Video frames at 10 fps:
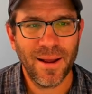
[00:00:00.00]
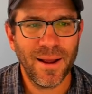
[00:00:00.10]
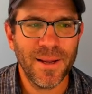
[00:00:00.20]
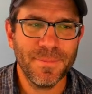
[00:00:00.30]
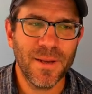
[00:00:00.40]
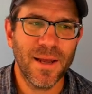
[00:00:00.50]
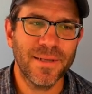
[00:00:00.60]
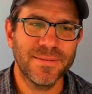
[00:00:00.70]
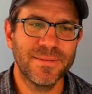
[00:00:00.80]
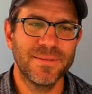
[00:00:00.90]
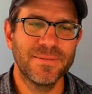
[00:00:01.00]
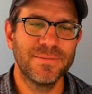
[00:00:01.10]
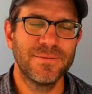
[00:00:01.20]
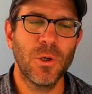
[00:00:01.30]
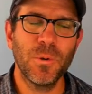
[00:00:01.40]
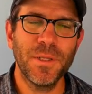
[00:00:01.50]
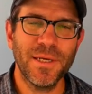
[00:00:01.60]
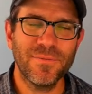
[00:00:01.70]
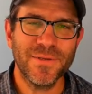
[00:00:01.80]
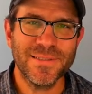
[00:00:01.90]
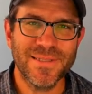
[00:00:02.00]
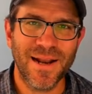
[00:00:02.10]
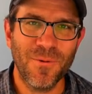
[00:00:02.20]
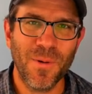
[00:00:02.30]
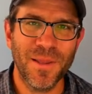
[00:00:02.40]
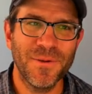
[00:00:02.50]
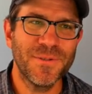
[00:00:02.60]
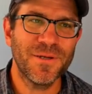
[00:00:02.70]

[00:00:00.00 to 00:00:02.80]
I'm not totally convinced that I want to use